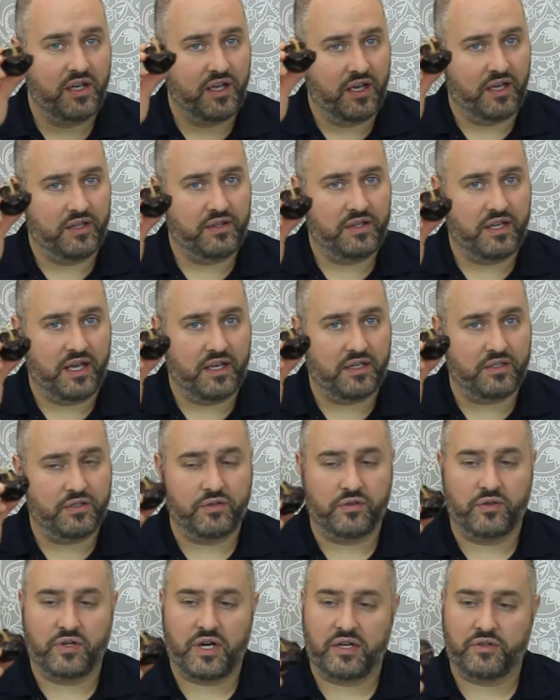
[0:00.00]
and then you
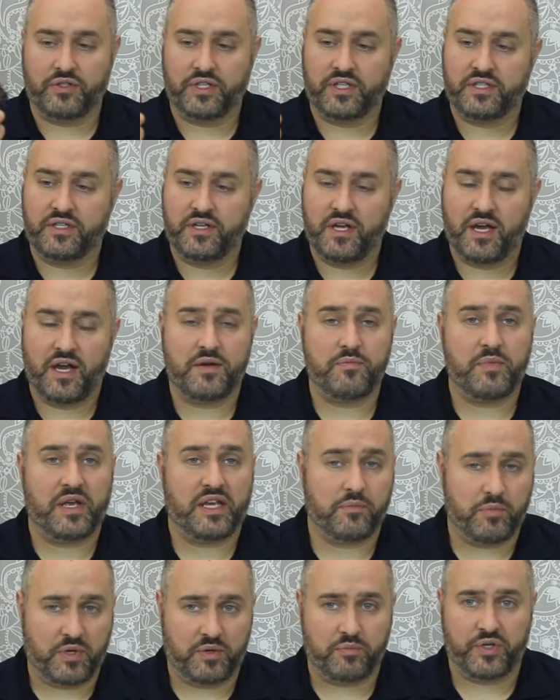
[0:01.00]
ground it and
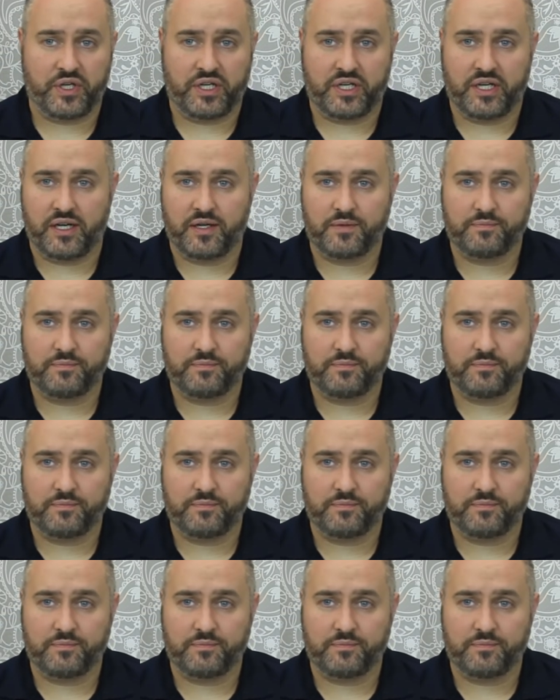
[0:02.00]
make paprika.